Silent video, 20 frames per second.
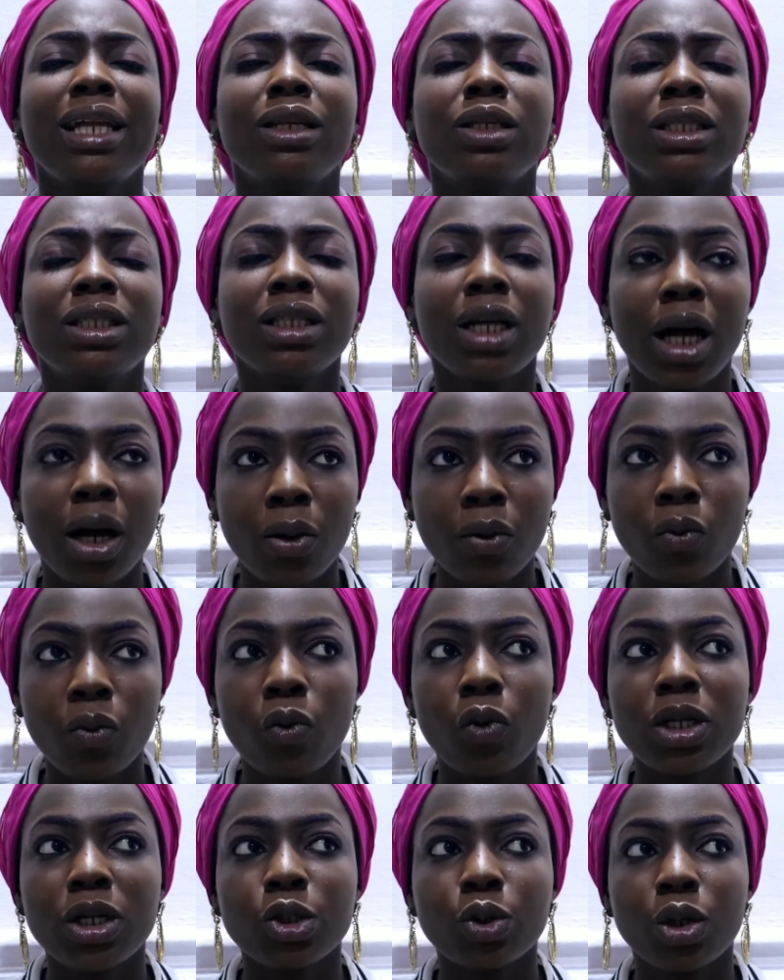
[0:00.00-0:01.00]
Now,
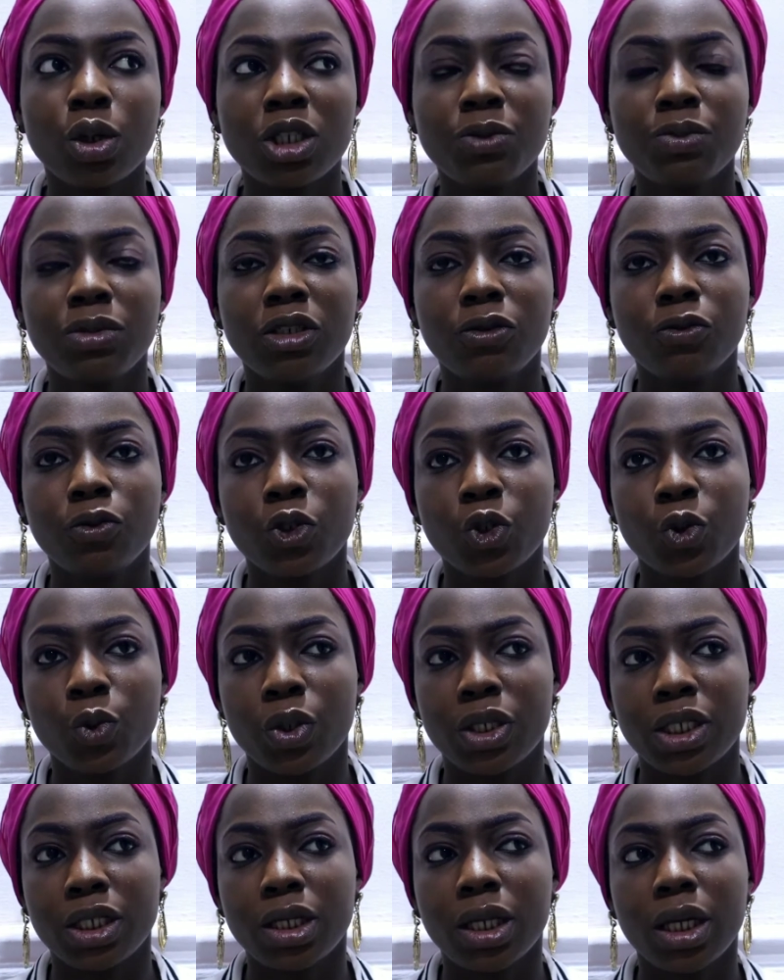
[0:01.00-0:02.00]
what hurt me the most
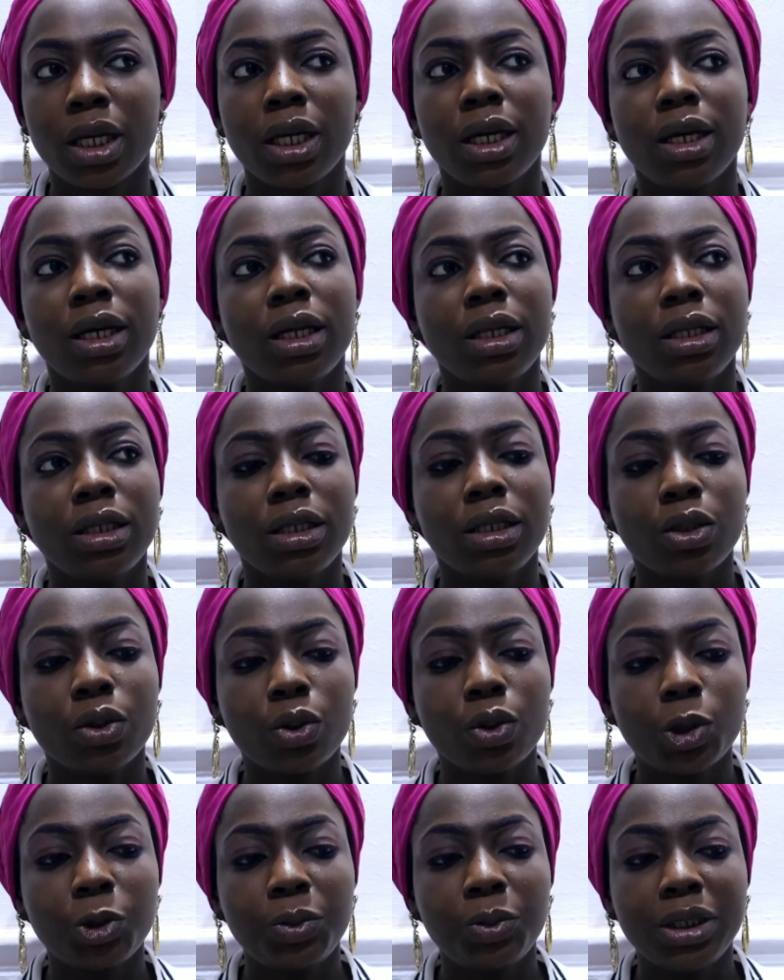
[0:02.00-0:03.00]
was, they
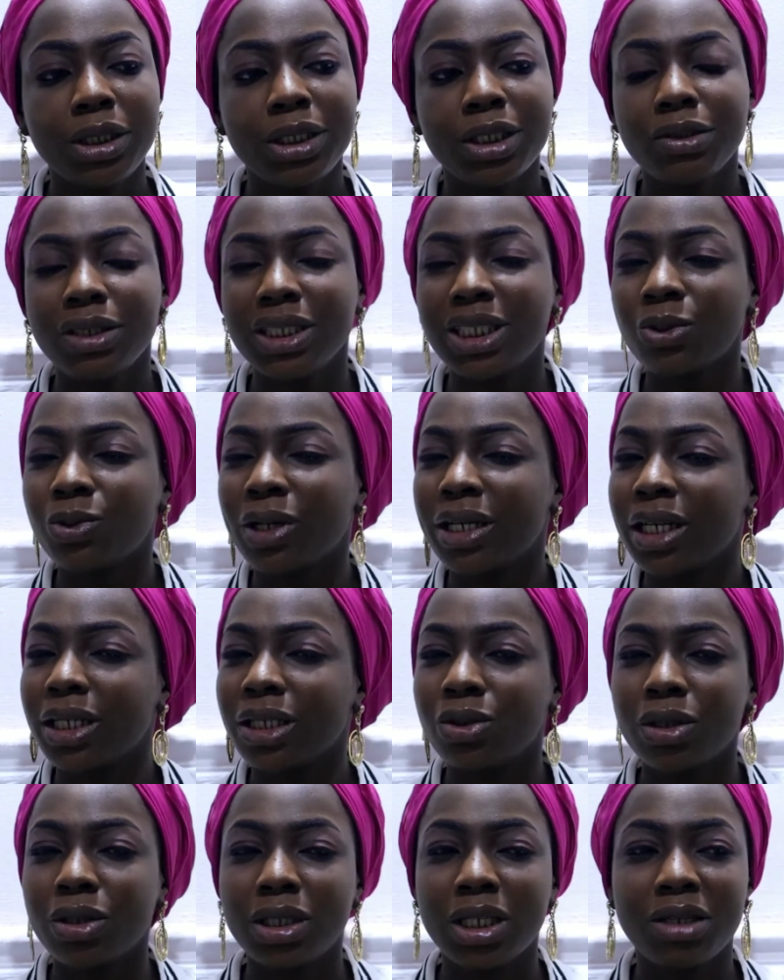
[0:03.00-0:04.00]
told me the reason why they
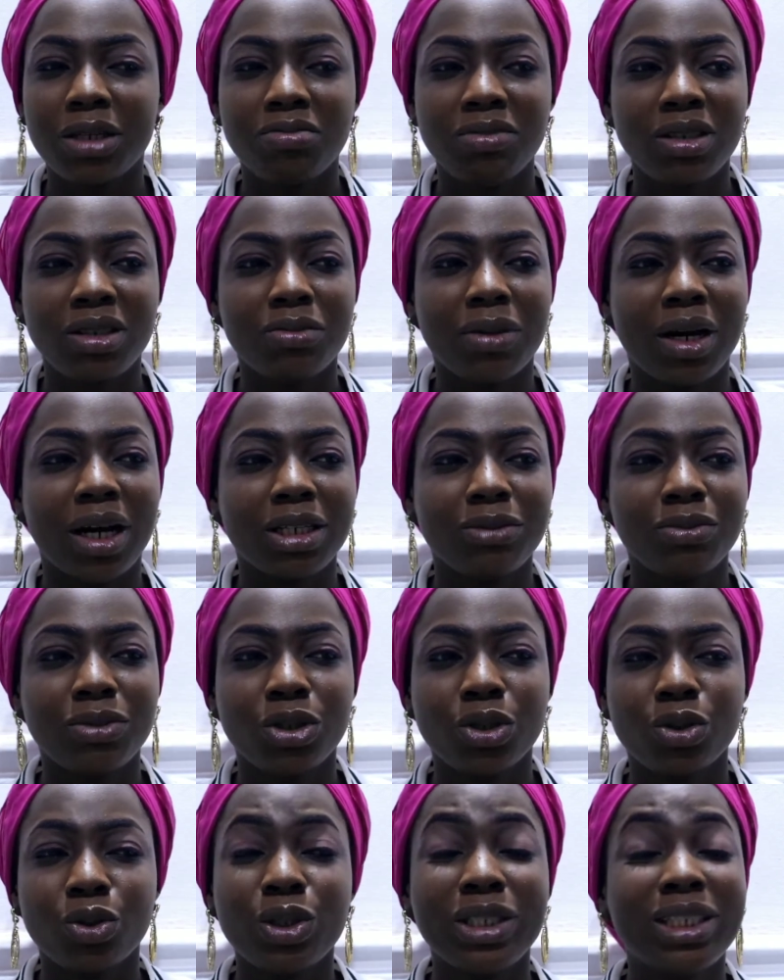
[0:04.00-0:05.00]
did not give me my
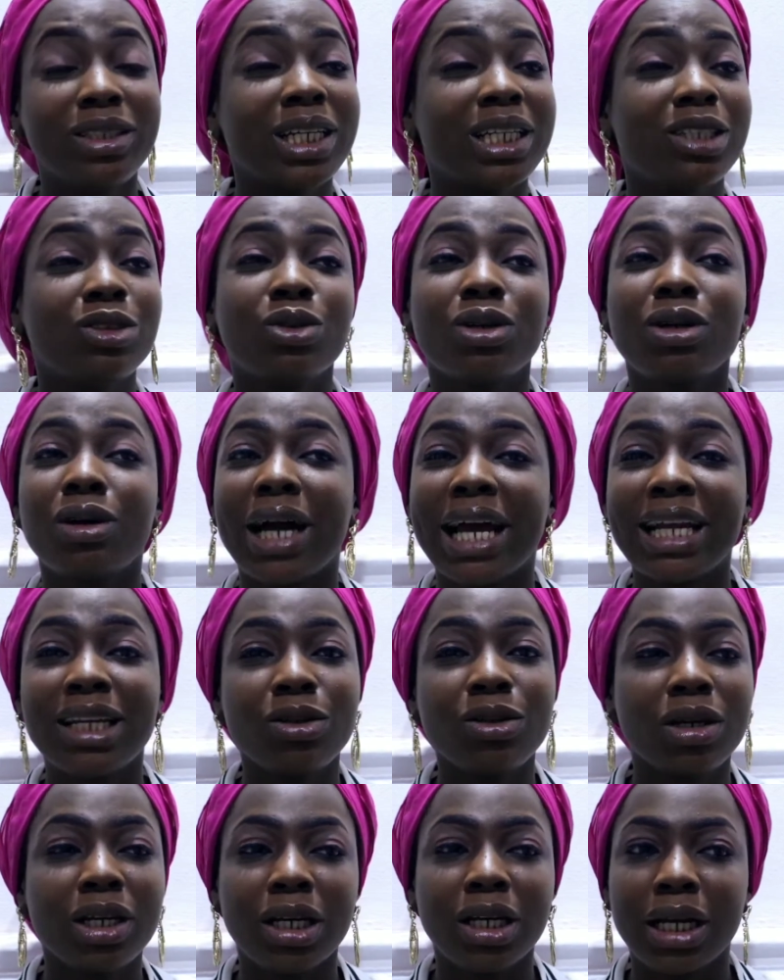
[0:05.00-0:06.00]
admission, I did not
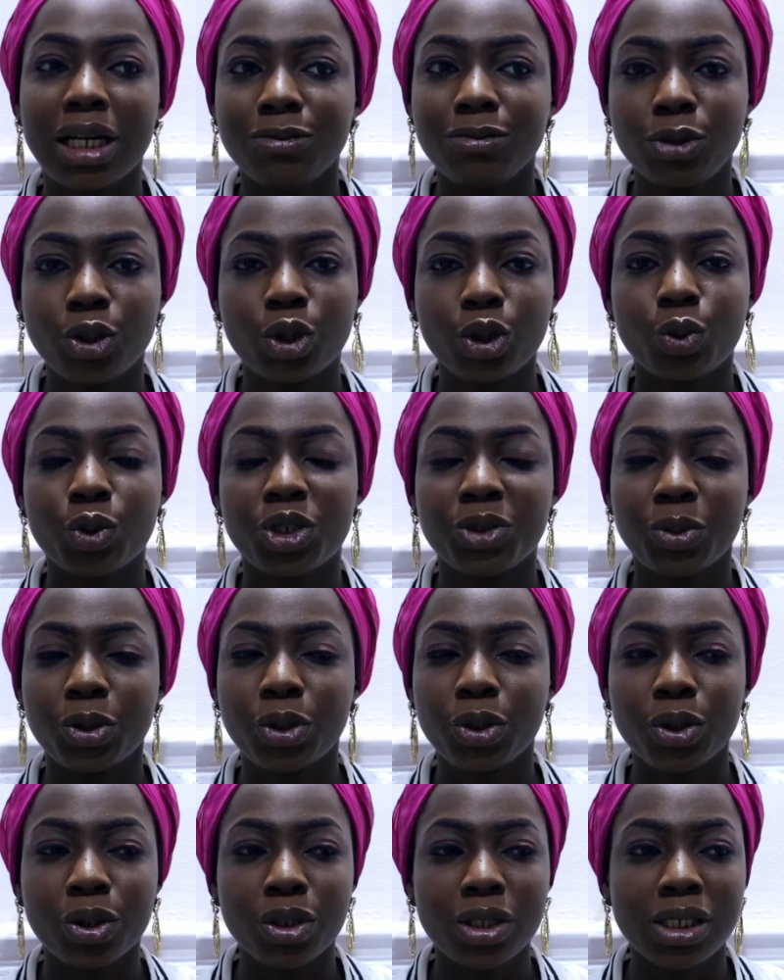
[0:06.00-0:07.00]
gain admission, was
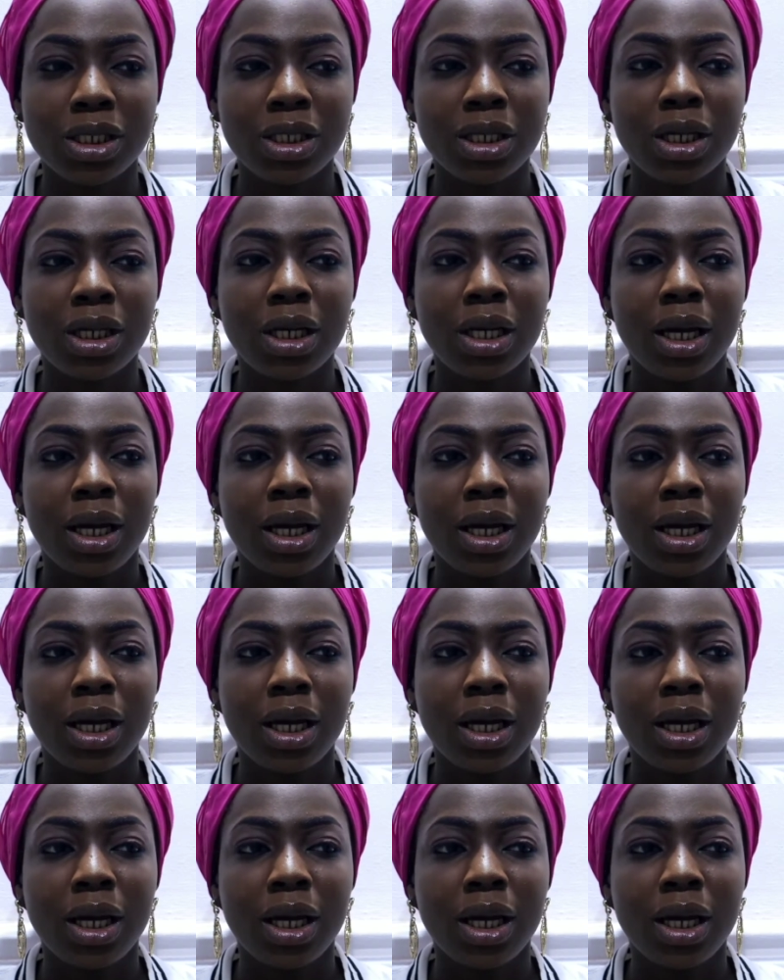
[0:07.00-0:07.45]
because